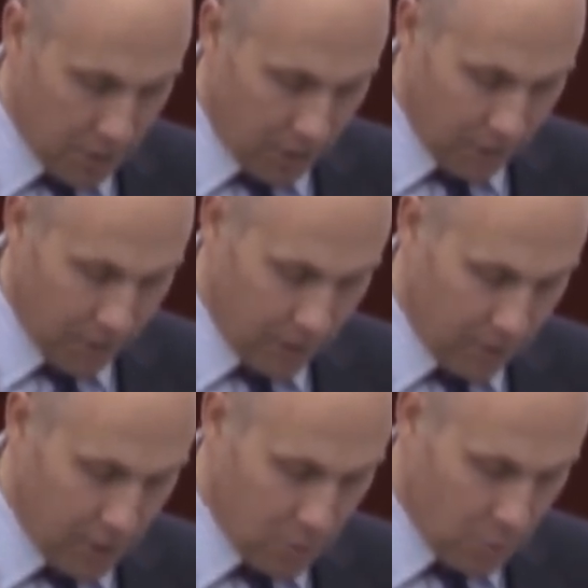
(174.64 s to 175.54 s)
to conflict
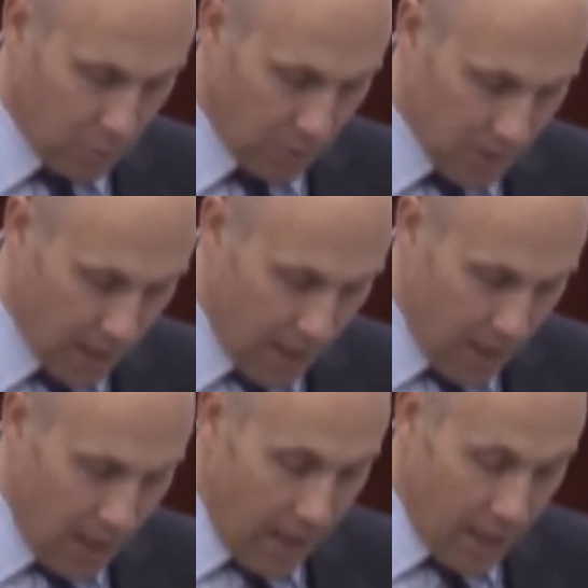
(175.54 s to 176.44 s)
of interest rules.
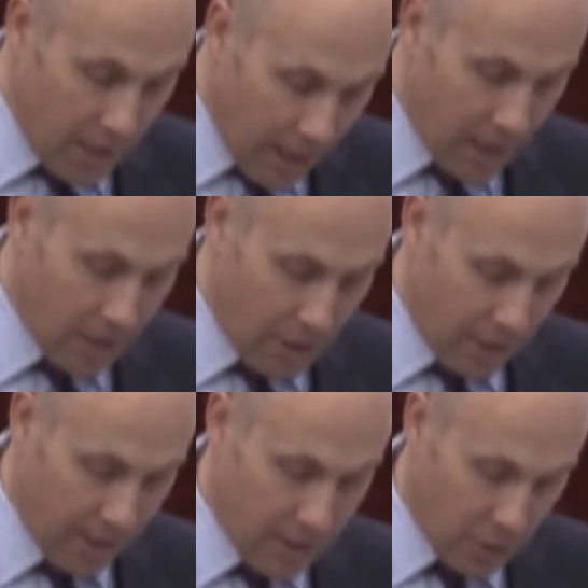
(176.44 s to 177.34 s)
In the end, I
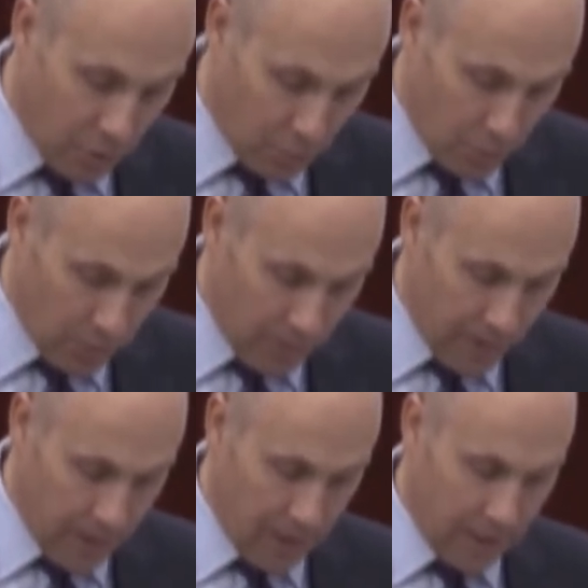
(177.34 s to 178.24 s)
think that's a good rule.
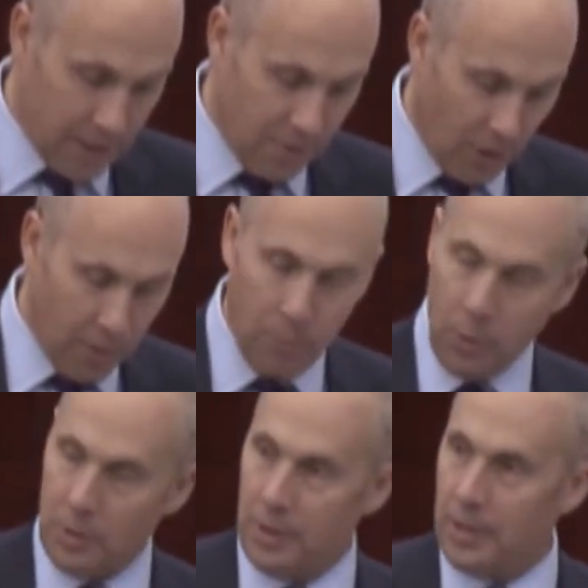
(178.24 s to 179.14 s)
It is very
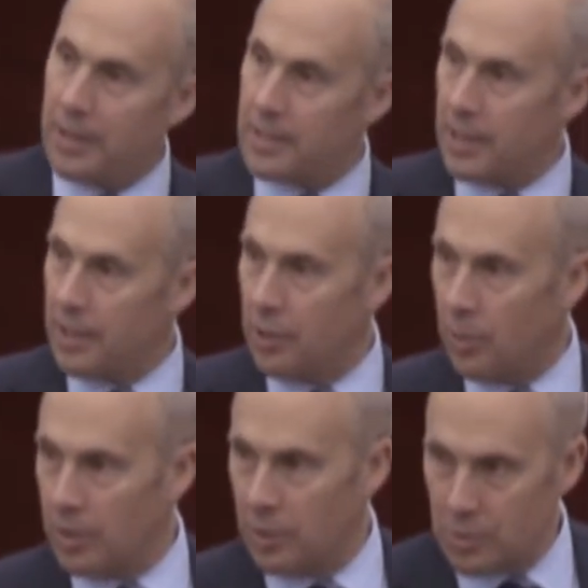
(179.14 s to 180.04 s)
important that no
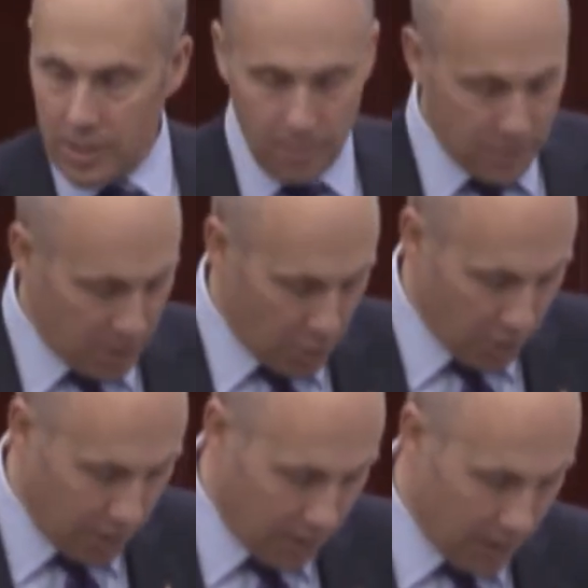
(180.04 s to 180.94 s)
one use their
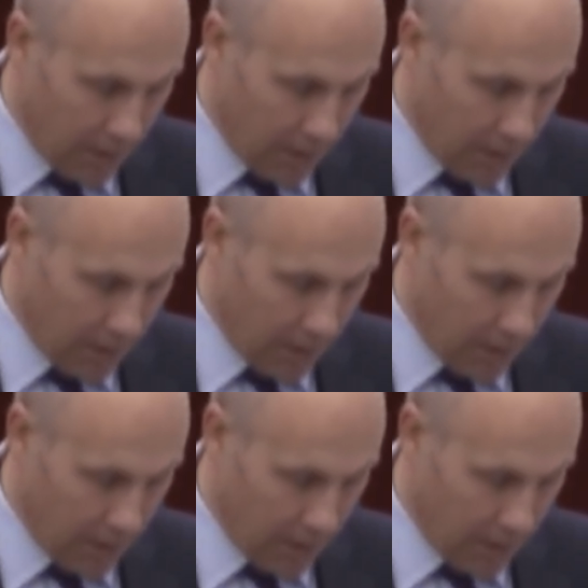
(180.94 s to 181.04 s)
position